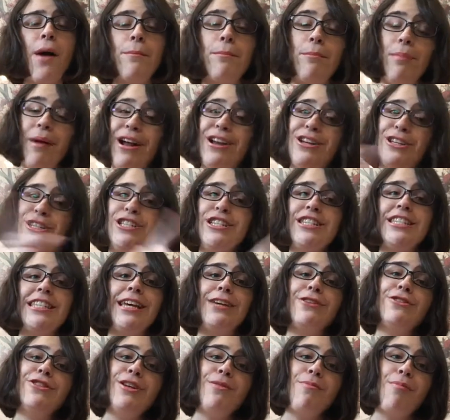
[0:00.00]
but she
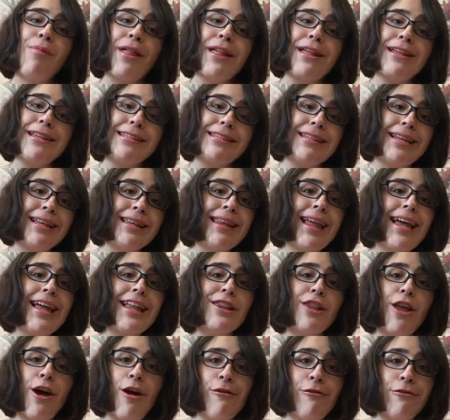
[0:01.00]
says she plans to lay
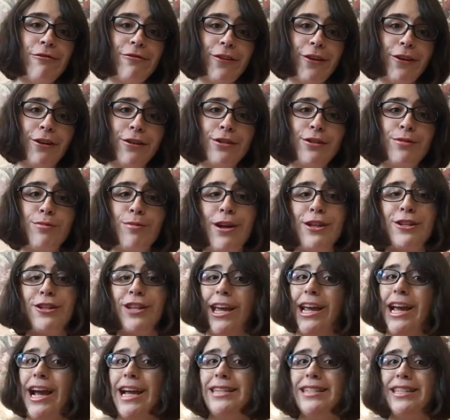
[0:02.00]
low first which
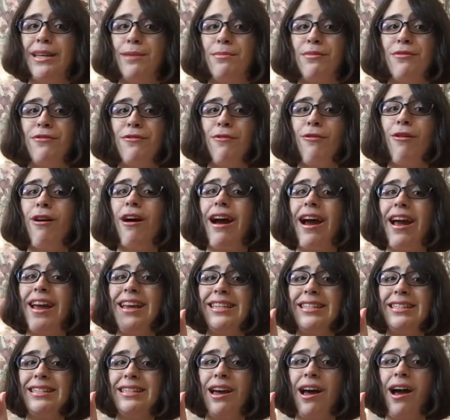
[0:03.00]
like I said before
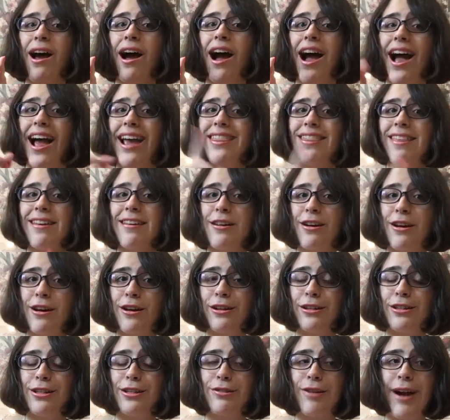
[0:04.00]
is I think a
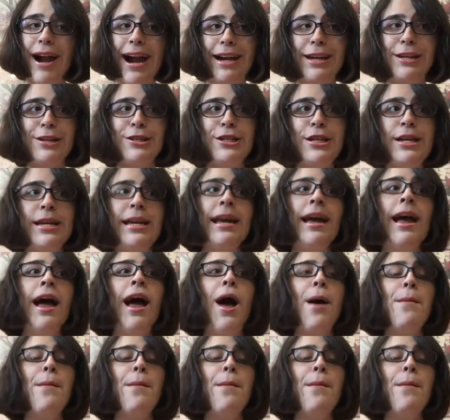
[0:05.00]
good strategy.